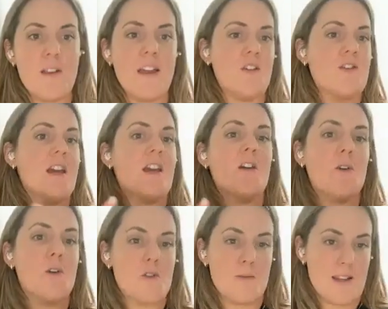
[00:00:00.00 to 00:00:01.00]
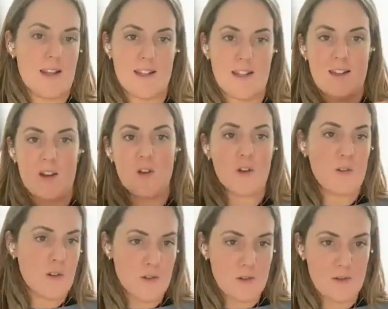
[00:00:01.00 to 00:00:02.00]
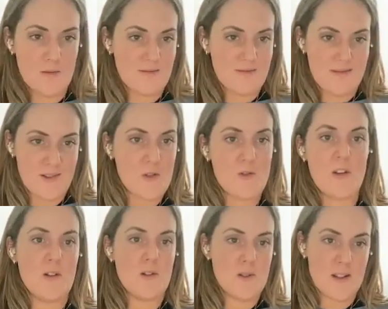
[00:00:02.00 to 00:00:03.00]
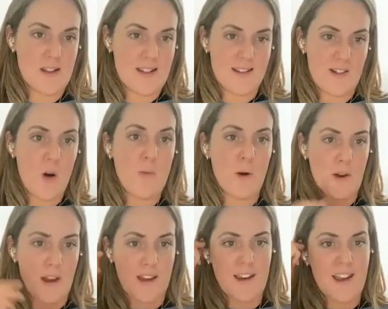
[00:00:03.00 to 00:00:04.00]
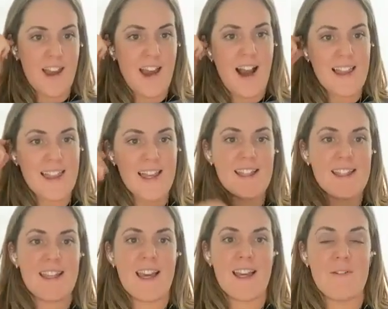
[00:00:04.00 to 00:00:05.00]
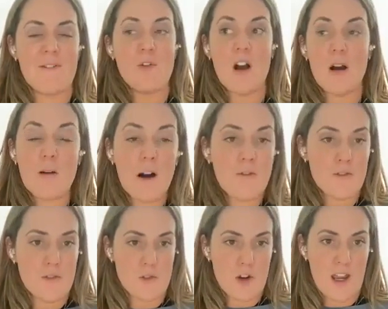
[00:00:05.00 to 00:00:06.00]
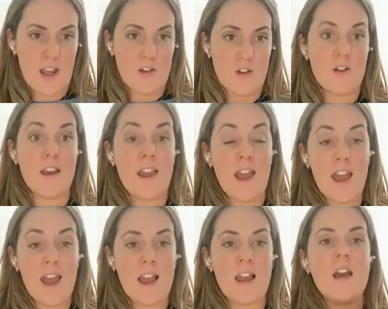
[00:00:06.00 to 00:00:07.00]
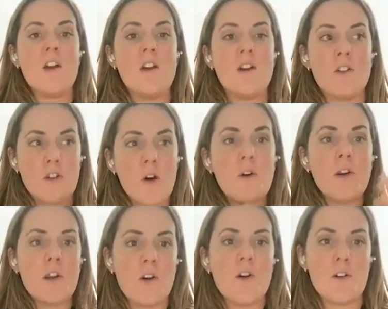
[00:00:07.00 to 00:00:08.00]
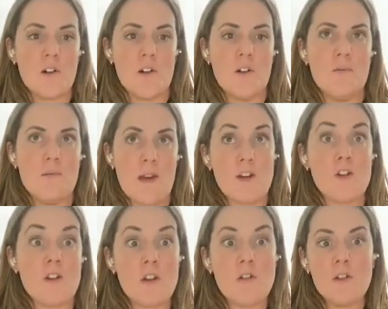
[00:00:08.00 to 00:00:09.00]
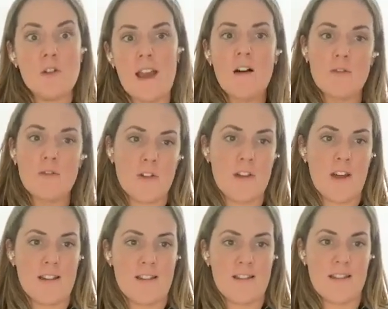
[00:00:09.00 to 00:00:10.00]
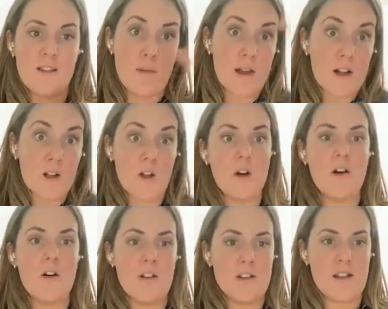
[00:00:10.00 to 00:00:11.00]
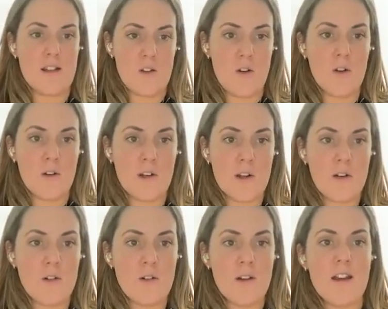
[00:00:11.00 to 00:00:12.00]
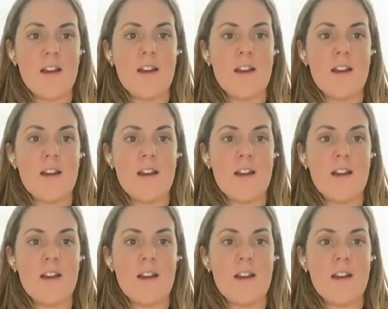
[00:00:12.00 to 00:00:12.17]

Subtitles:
like, you're taking a road trip to get to Yoga Renew Studios in Hoboken. I think it's like, if you come off of the train and you're like, hey, you're going to Yoga Renew, make sure that you look out for like the big logo that says Yoga Renew.